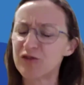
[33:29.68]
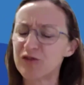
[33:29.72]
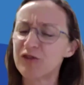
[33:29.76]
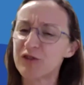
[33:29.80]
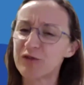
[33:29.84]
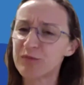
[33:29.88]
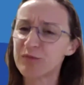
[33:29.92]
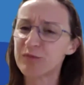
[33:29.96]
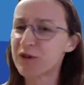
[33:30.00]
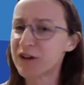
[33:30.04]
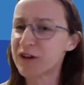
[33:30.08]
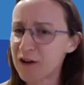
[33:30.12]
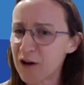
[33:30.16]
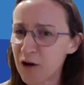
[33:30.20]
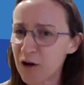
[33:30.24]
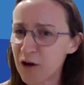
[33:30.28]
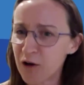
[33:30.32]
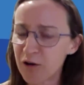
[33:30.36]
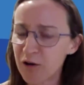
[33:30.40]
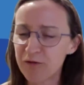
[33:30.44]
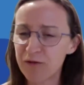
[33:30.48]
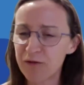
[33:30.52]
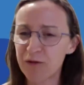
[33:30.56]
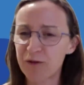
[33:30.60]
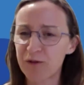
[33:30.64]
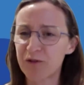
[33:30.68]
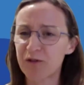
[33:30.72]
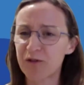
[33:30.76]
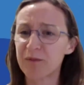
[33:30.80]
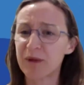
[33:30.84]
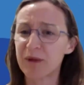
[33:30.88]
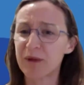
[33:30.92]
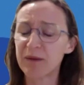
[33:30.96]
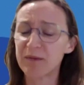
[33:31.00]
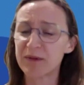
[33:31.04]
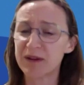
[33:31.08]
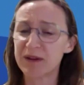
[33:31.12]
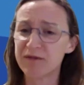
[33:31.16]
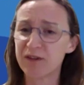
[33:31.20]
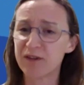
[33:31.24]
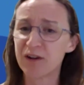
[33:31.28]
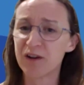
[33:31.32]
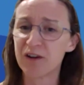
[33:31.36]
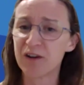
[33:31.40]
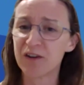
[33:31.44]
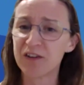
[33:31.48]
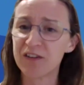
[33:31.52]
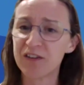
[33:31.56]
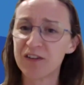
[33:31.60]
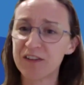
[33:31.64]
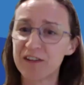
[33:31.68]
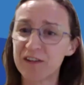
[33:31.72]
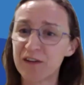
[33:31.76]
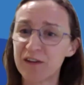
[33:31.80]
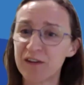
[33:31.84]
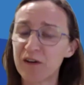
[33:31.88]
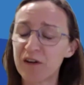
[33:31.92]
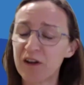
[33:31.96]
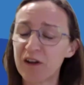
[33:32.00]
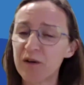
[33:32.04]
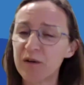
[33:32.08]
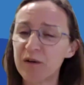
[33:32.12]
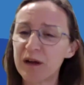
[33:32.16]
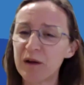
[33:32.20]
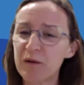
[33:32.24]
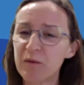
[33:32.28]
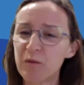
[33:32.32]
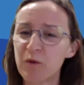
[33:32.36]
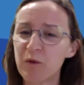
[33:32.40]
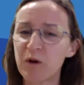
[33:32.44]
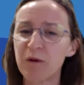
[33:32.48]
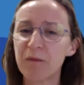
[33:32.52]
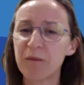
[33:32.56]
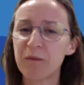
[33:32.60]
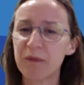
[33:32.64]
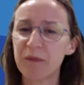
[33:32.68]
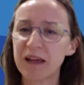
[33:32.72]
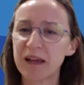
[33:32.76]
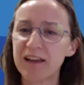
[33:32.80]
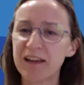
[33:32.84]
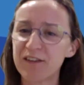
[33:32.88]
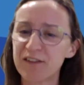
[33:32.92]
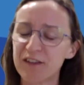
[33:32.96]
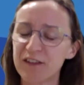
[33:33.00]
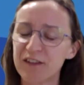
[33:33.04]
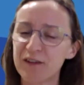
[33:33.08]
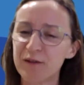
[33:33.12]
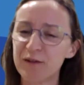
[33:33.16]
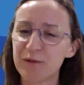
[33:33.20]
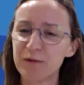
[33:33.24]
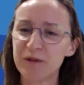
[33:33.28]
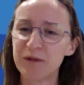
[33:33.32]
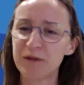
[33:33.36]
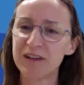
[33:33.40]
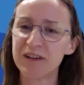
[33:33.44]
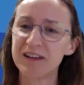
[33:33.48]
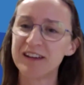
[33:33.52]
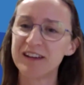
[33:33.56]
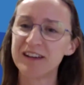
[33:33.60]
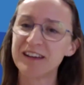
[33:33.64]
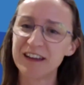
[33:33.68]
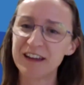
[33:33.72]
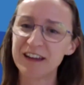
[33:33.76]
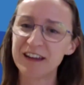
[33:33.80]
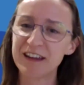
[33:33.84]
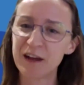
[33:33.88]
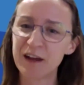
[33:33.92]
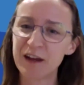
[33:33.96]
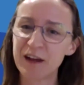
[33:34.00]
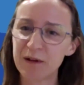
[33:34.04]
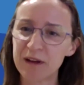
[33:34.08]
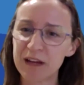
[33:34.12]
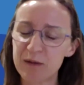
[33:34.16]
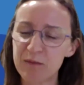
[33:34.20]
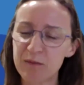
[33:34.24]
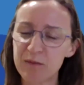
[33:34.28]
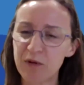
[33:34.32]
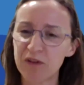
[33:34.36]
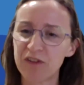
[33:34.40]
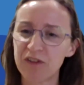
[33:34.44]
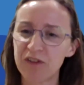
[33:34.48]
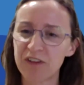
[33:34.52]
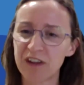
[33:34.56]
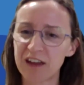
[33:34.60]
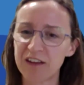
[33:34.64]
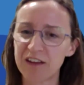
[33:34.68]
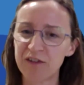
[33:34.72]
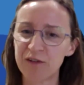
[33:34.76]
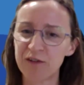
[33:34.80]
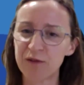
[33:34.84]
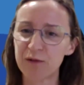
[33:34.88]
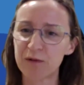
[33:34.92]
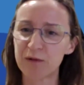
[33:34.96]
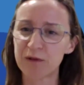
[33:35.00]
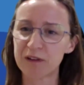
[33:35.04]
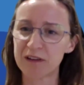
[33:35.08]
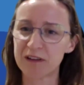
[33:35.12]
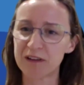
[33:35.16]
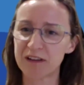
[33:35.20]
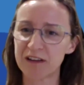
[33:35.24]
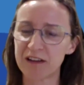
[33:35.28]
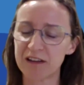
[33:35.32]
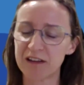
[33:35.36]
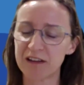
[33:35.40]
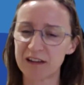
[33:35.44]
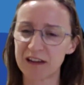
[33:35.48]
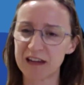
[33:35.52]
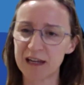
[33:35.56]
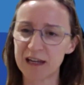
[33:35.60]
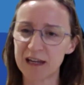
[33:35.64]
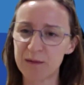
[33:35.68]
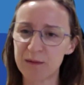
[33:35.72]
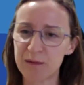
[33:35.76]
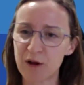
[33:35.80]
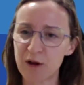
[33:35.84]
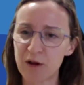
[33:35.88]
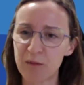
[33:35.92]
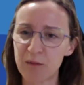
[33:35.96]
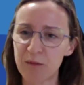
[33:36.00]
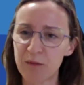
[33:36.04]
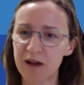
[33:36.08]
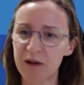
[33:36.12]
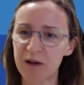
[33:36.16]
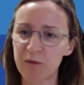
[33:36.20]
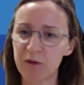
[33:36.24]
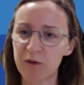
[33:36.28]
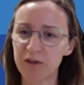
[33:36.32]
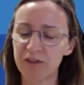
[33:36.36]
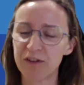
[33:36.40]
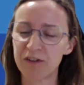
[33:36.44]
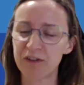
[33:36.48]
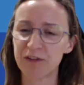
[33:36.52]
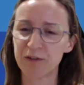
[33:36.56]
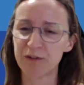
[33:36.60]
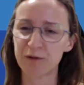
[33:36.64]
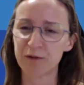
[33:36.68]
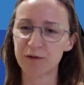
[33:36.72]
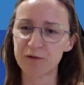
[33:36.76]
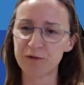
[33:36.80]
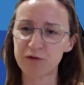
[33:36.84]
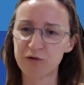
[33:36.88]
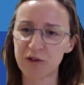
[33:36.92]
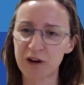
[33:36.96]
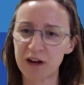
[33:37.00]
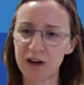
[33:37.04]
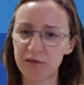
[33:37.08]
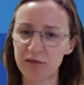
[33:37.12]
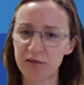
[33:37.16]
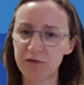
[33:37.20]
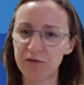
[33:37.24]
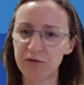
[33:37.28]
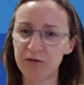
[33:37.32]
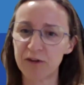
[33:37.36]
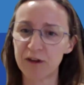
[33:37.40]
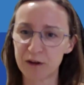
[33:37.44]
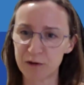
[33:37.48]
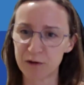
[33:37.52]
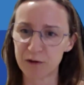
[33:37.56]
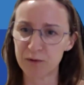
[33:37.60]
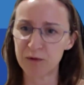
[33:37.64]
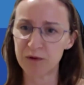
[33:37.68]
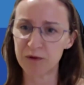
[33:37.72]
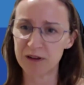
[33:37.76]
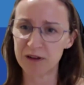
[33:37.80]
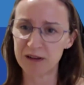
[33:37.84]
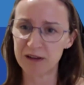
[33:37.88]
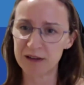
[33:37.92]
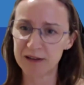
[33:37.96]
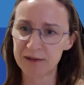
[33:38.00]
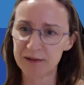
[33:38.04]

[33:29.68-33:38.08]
sort of put it off or maybe even consider not going. What makes you, keep on schedule and keep going back? What's the sort of drive for you?